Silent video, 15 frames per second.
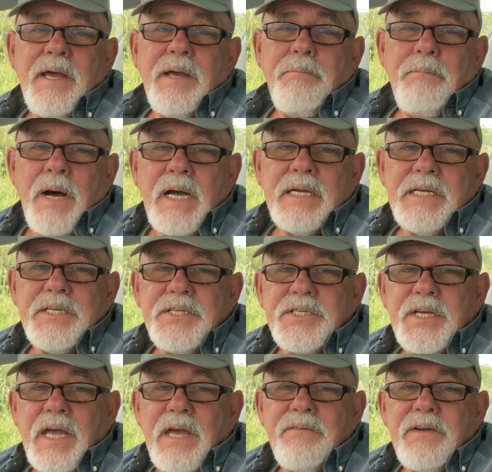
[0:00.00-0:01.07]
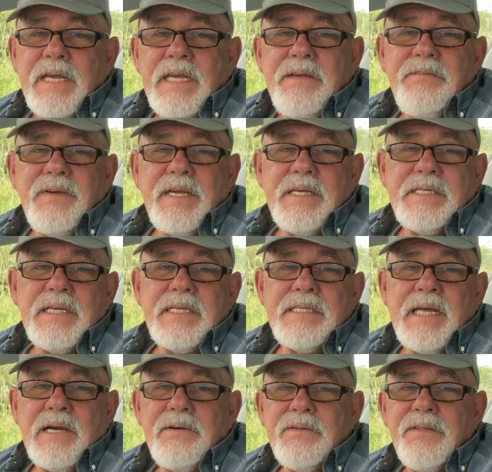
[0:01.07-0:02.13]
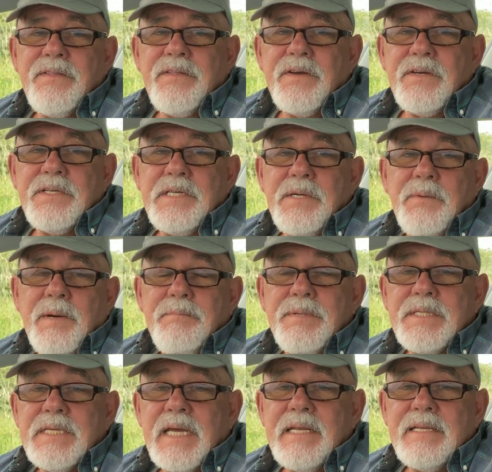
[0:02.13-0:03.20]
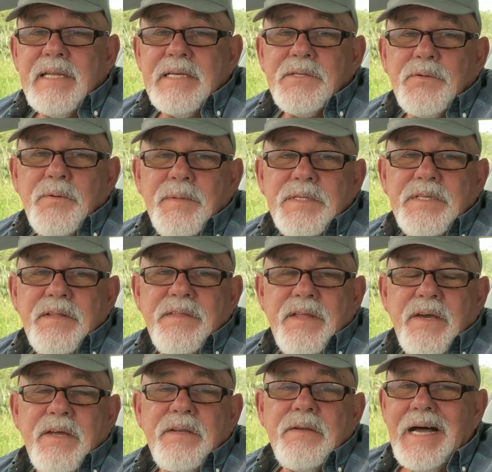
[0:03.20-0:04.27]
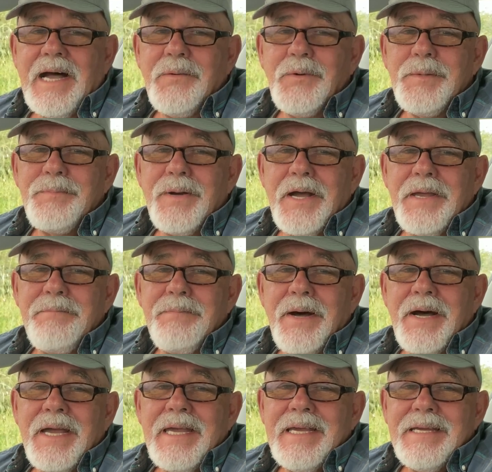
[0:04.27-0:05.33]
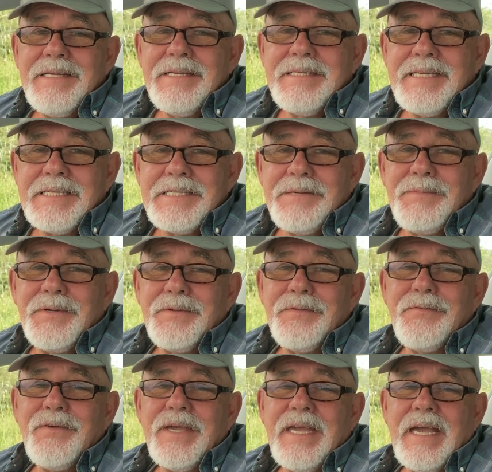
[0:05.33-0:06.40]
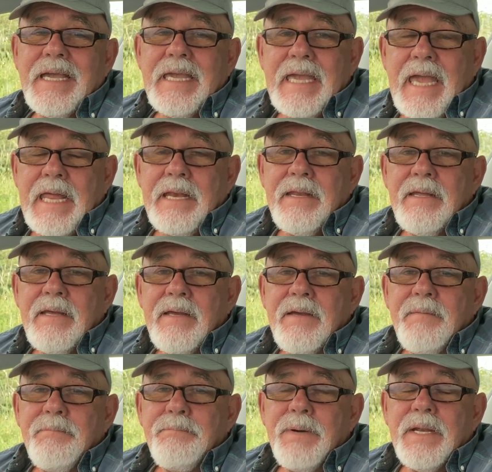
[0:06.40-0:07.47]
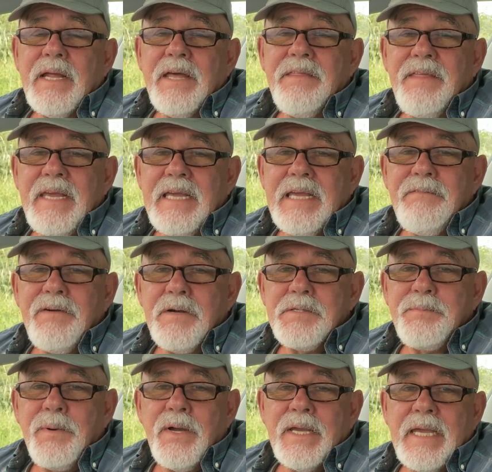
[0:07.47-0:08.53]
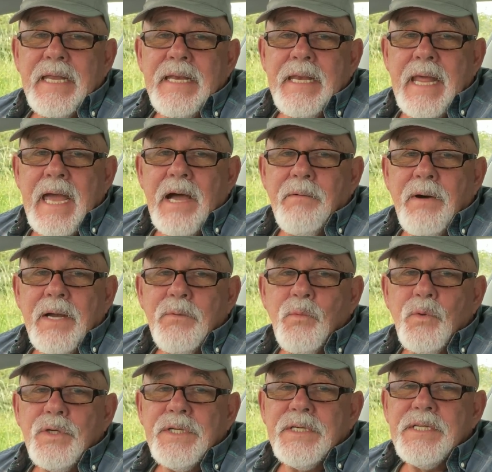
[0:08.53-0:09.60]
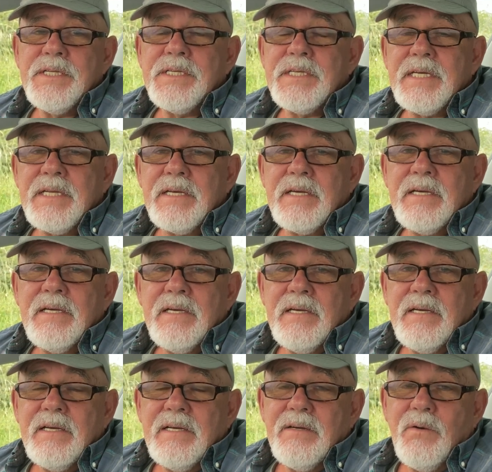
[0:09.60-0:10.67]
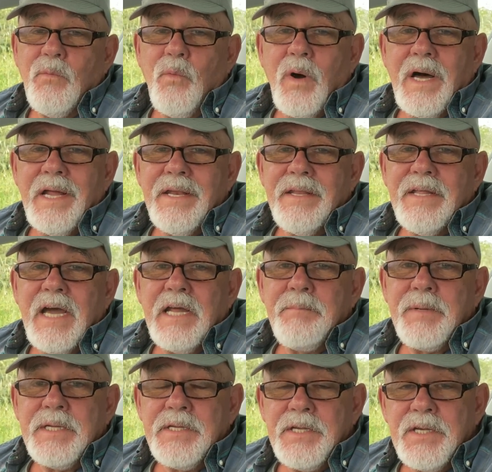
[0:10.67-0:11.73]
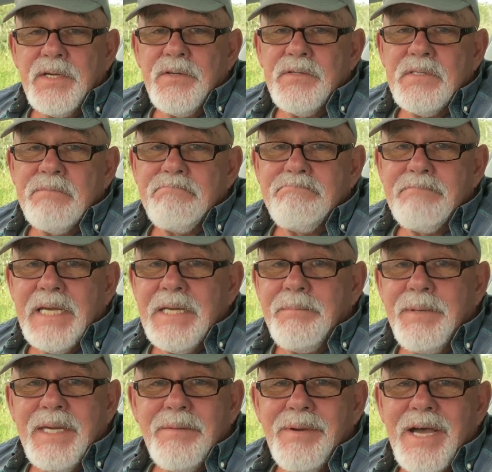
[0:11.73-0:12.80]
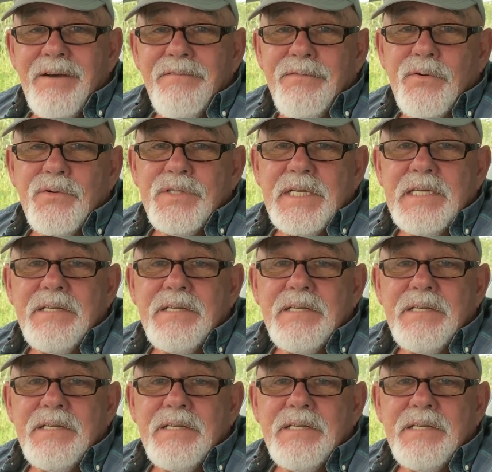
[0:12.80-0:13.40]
market share for EVs is now 31%. That's almost a third. I would buy my Tesla Model 3 again, but I think if I was buying it now, I would consider one that had been used maybe about 40